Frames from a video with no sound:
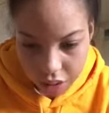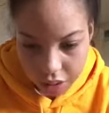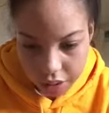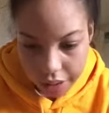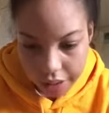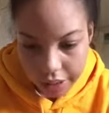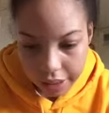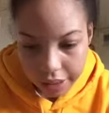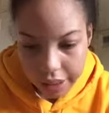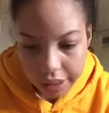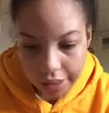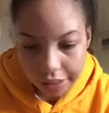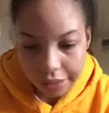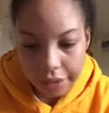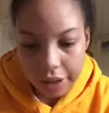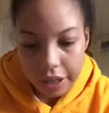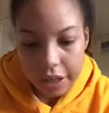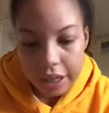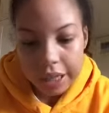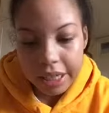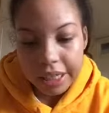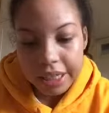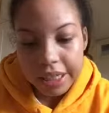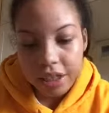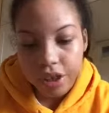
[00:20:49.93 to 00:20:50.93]
Okay, I
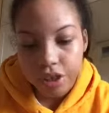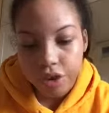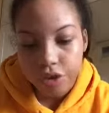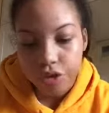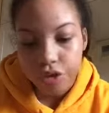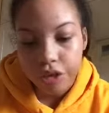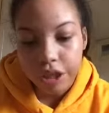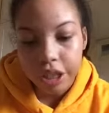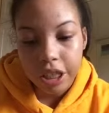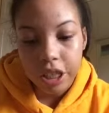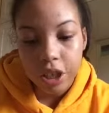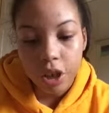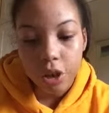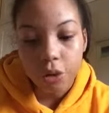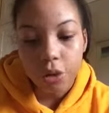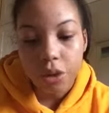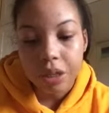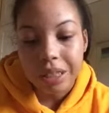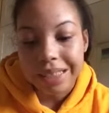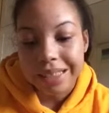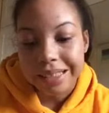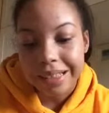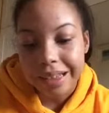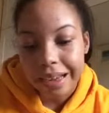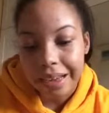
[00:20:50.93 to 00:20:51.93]
think I need to reload
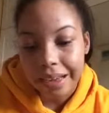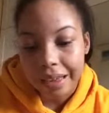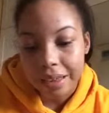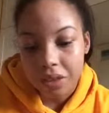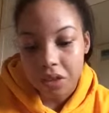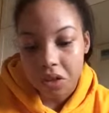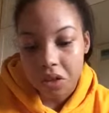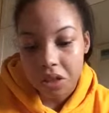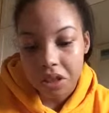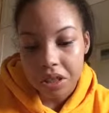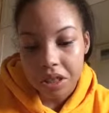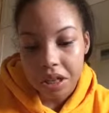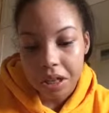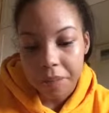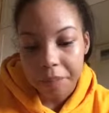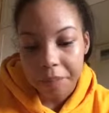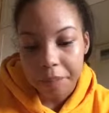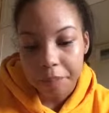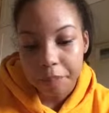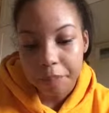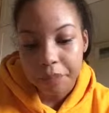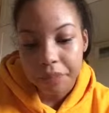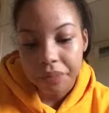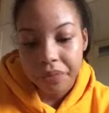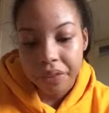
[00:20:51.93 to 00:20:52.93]
the site because um